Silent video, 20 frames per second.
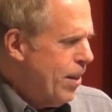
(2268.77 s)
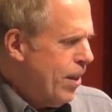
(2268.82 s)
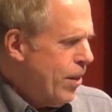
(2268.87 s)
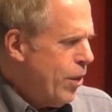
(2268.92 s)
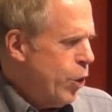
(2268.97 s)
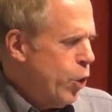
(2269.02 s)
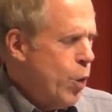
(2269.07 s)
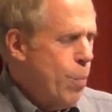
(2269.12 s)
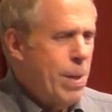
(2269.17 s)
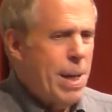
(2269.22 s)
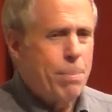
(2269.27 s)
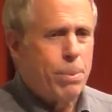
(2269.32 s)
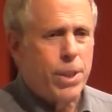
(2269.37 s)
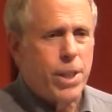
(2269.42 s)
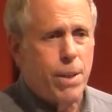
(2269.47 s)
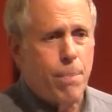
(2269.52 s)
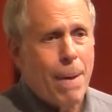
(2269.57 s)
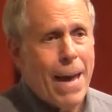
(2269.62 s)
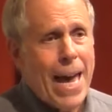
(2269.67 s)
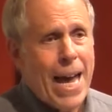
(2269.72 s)
The two people
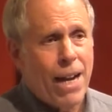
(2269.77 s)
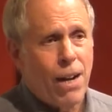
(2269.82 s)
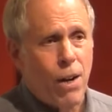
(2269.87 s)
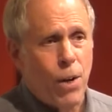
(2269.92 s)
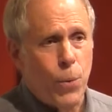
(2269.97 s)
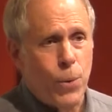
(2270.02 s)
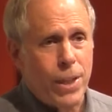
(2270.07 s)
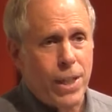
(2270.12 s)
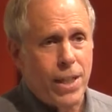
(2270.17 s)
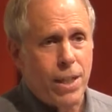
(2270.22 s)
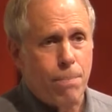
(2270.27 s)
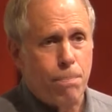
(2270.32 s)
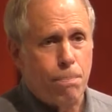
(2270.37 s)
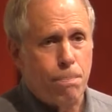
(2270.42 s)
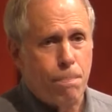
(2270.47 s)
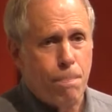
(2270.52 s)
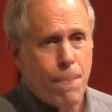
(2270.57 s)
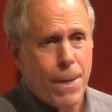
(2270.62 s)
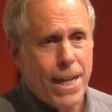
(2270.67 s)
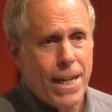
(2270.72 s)
in the back are really the
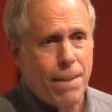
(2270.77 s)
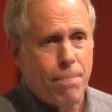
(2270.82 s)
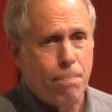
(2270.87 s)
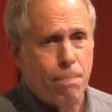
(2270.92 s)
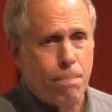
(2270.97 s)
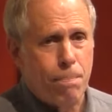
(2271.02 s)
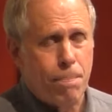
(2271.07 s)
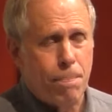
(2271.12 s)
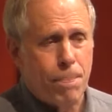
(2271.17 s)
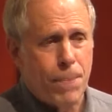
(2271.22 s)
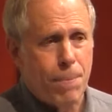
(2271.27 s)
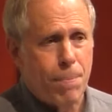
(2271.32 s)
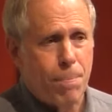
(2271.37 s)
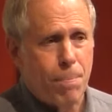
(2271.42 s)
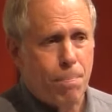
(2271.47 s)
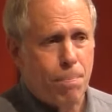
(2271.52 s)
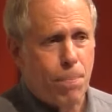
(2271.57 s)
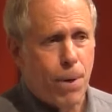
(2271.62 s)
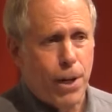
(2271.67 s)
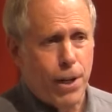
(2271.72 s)
main
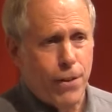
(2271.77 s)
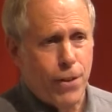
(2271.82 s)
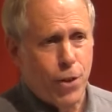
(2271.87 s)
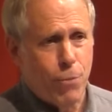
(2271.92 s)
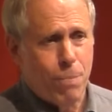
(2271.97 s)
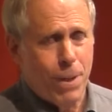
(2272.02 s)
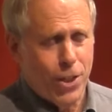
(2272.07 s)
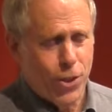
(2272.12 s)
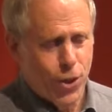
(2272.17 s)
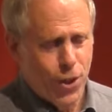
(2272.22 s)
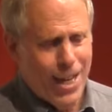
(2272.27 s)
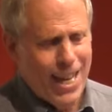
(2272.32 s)
part of this picture.